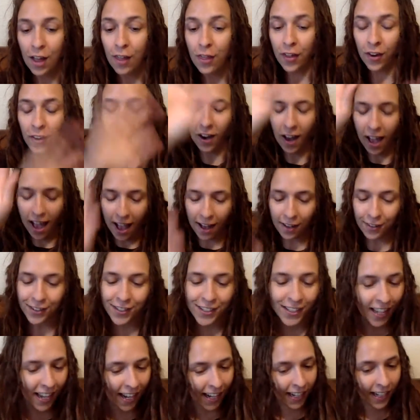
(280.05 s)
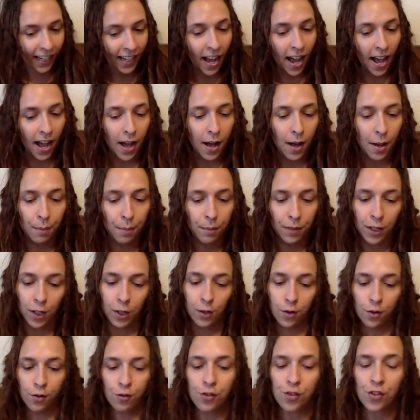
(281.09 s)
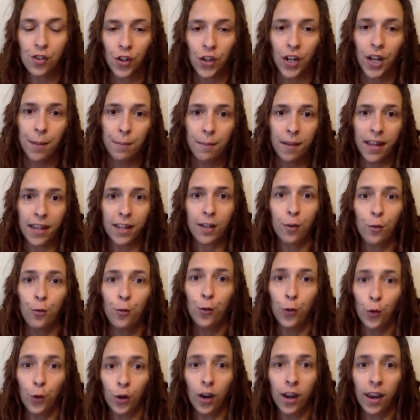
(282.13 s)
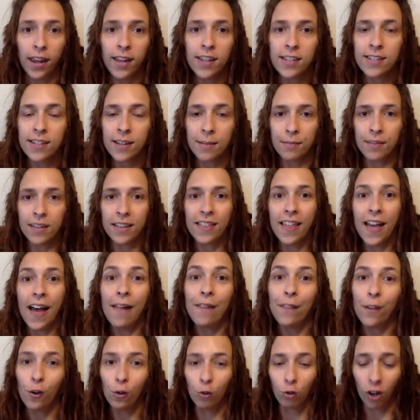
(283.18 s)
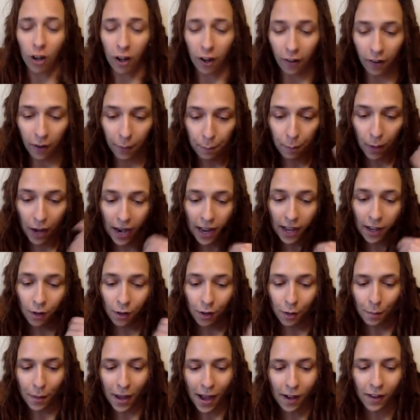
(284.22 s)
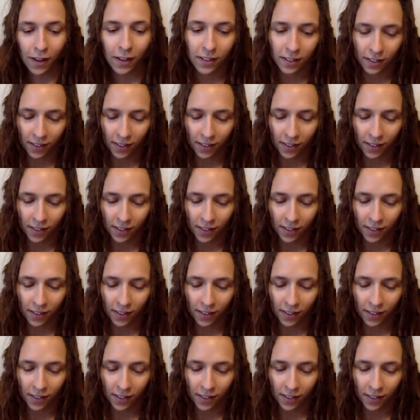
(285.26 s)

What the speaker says: their house, come, usually make you food. It's something that they're really proud about.